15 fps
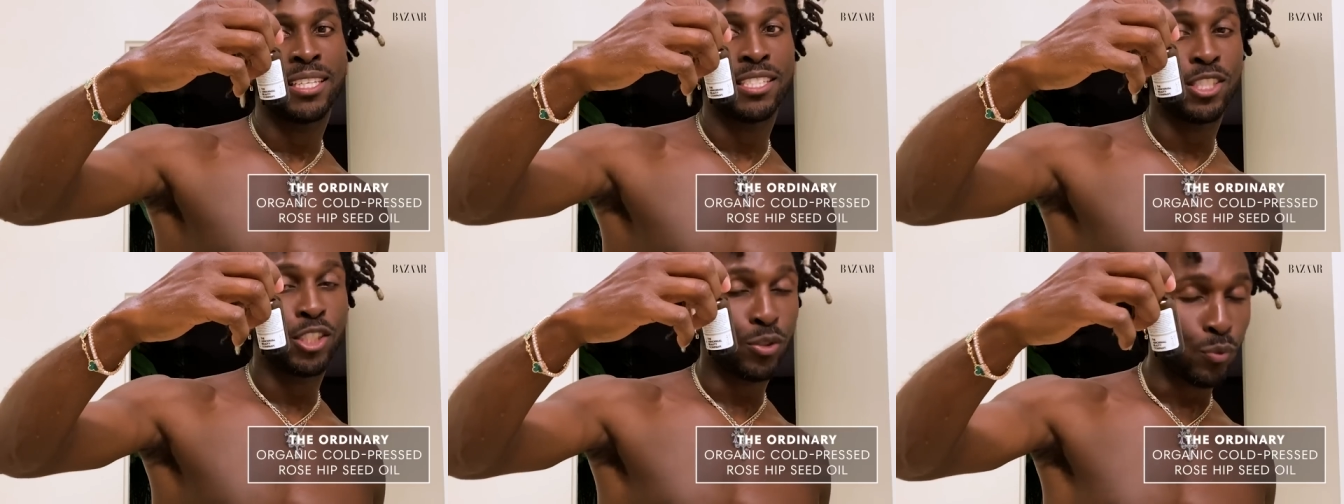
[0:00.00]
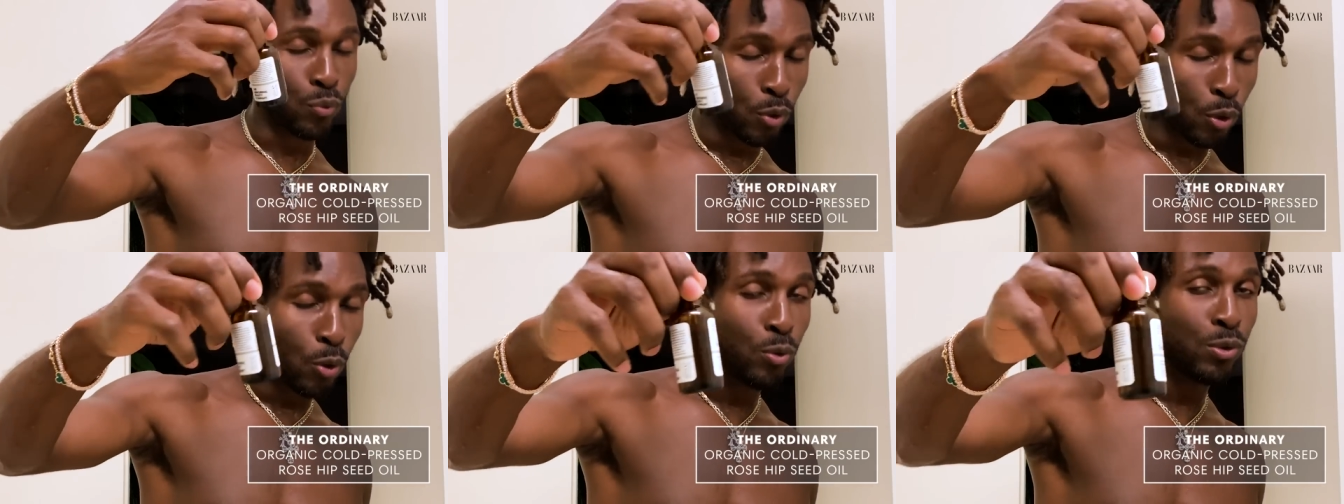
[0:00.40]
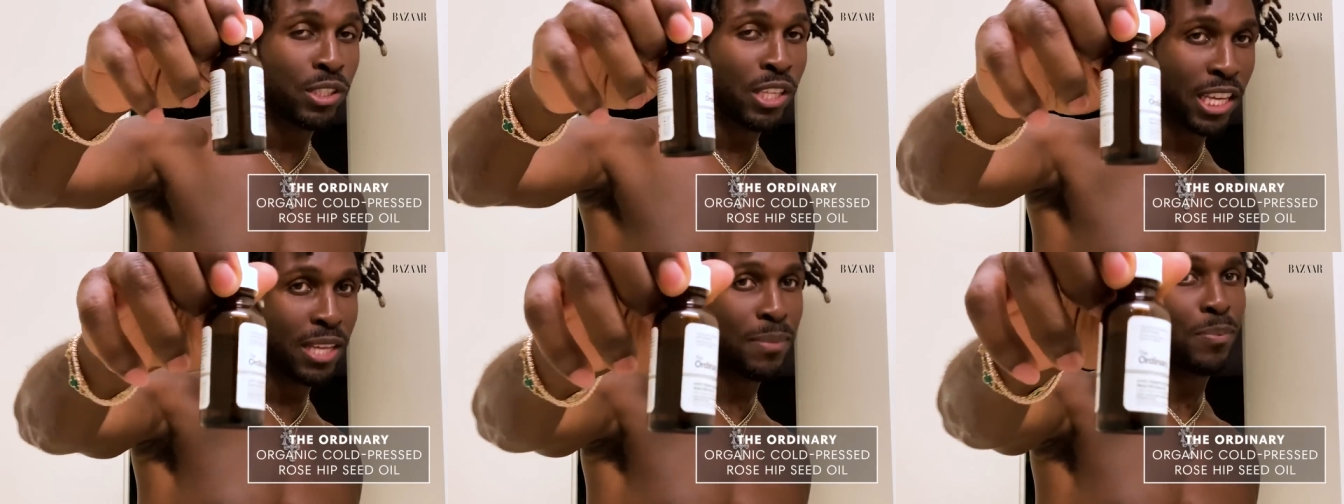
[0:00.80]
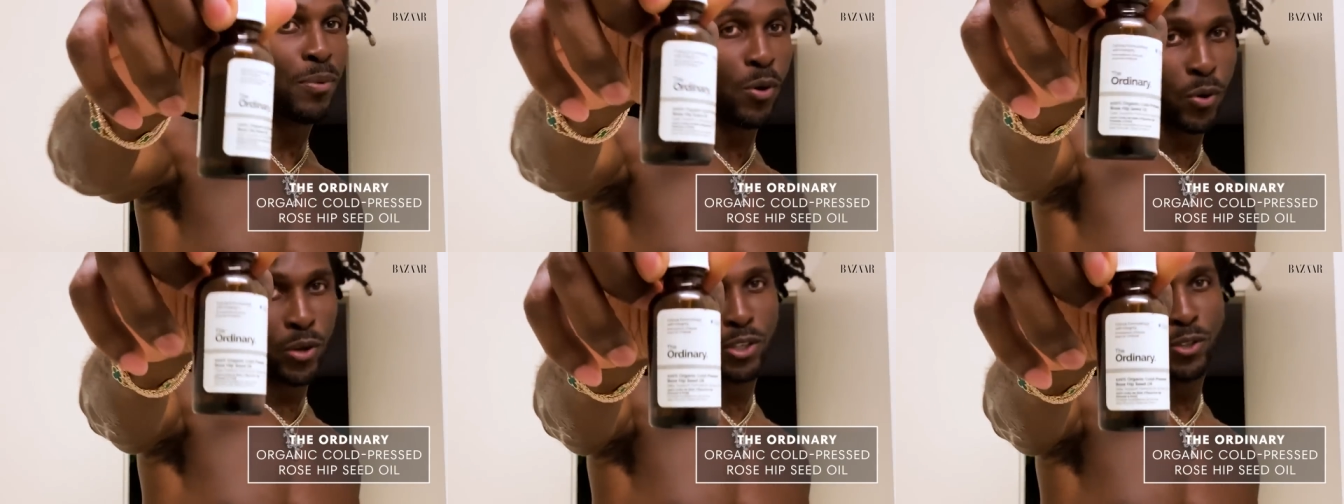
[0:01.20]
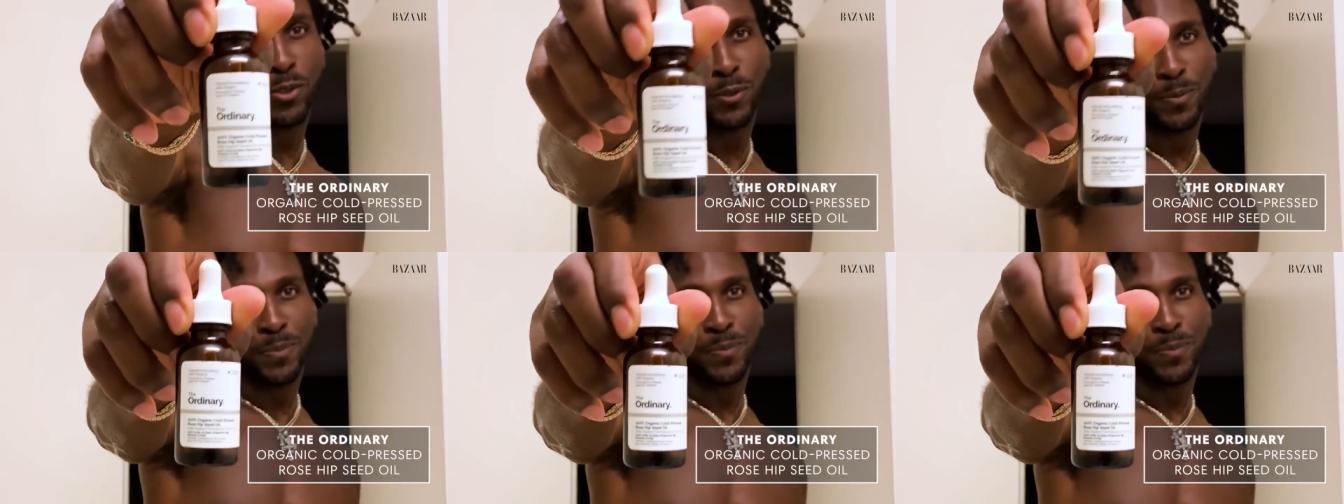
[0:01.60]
This is rose hip oil.